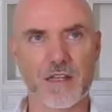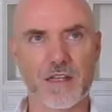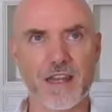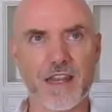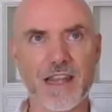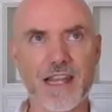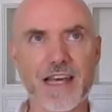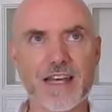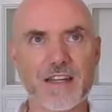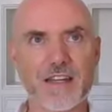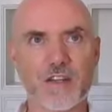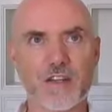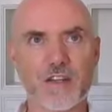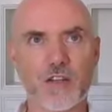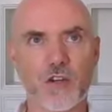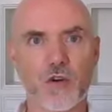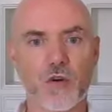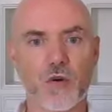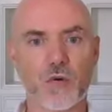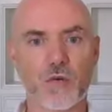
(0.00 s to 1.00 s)
letting
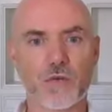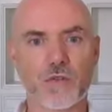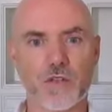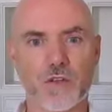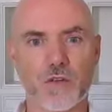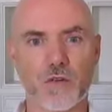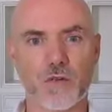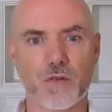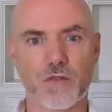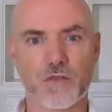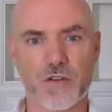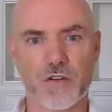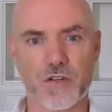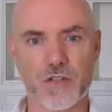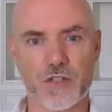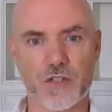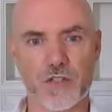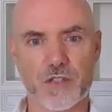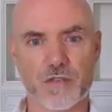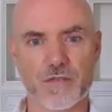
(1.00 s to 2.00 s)
go the old
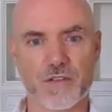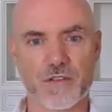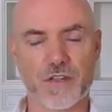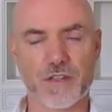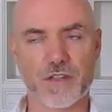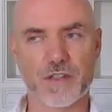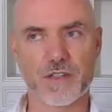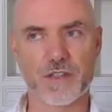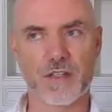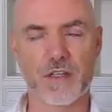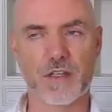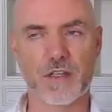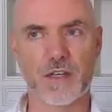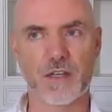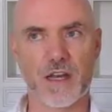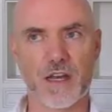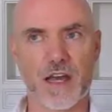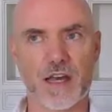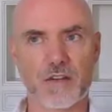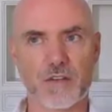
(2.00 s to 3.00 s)
versions of us
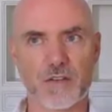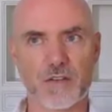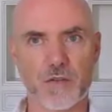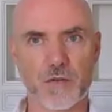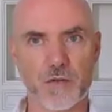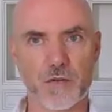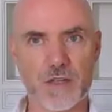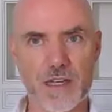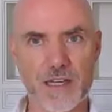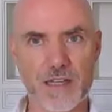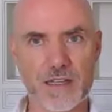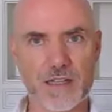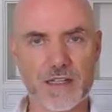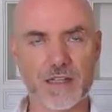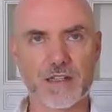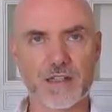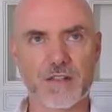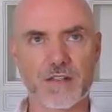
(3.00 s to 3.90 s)
and creating.